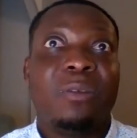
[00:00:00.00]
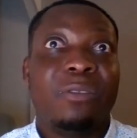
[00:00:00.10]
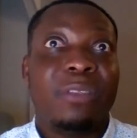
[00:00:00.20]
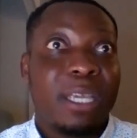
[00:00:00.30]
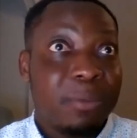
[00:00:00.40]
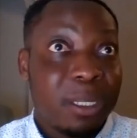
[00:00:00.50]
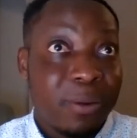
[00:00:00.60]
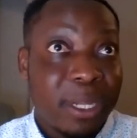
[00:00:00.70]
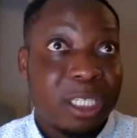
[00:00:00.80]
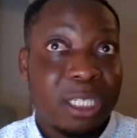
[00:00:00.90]
with the
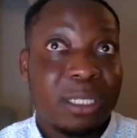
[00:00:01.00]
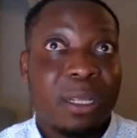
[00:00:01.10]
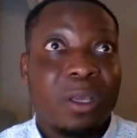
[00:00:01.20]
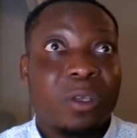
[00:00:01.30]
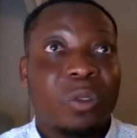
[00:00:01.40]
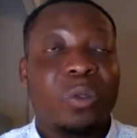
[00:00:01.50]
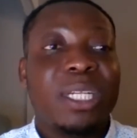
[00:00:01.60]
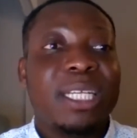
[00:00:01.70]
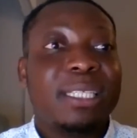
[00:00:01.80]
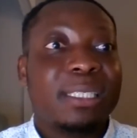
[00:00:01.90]
immigration. So you
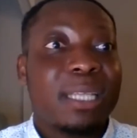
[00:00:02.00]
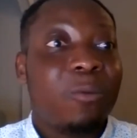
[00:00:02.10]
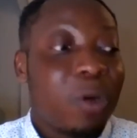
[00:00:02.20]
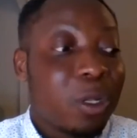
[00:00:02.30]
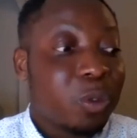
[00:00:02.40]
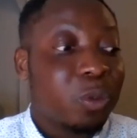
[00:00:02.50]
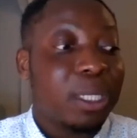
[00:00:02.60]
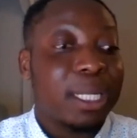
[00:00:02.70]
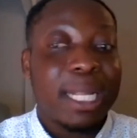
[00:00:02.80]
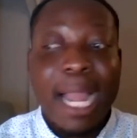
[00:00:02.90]
need someone to
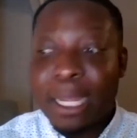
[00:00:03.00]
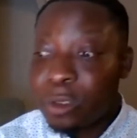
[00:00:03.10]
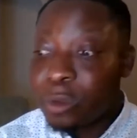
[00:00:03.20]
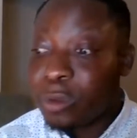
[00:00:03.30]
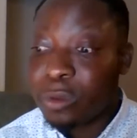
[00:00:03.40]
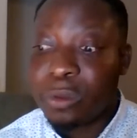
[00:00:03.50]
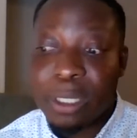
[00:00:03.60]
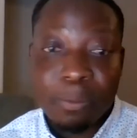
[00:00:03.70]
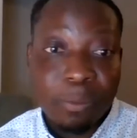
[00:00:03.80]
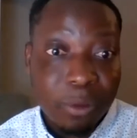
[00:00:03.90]
guide you through the
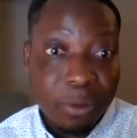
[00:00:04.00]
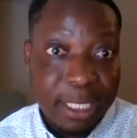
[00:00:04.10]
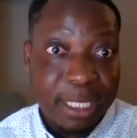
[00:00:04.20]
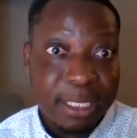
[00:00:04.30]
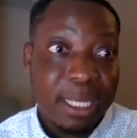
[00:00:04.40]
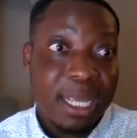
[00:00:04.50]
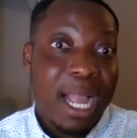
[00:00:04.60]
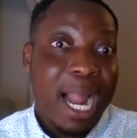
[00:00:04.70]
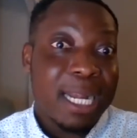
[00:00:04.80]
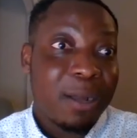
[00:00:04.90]
process.
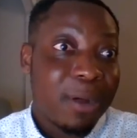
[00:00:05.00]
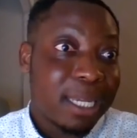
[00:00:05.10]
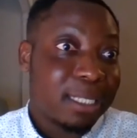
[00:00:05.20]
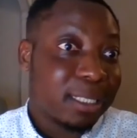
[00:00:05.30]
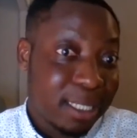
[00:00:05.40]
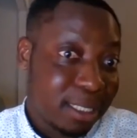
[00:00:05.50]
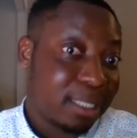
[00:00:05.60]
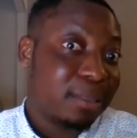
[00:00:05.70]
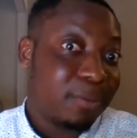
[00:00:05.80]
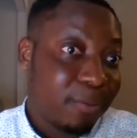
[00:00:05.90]
Otherwise, it
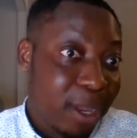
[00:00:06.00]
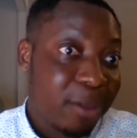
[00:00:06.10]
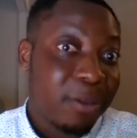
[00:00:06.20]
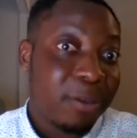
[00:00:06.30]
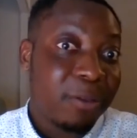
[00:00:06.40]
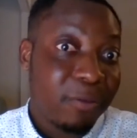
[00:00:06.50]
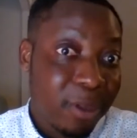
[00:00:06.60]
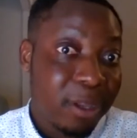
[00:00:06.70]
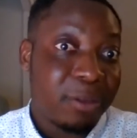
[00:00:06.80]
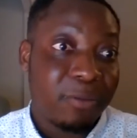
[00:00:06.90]
is very,
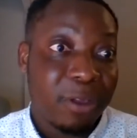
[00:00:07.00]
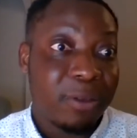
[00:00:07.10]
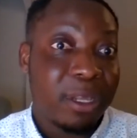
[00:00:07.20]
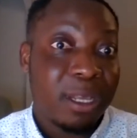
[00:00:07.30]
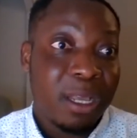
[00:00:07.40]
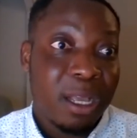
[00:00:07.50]
very, very,